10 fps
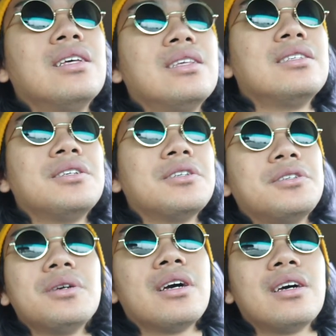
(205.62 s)
this year
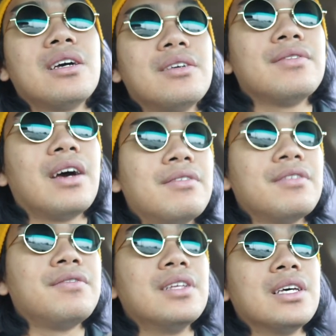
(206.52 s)
too, I have
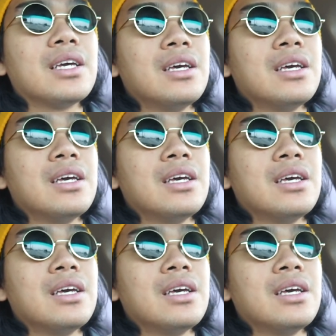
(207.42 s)
a feeling.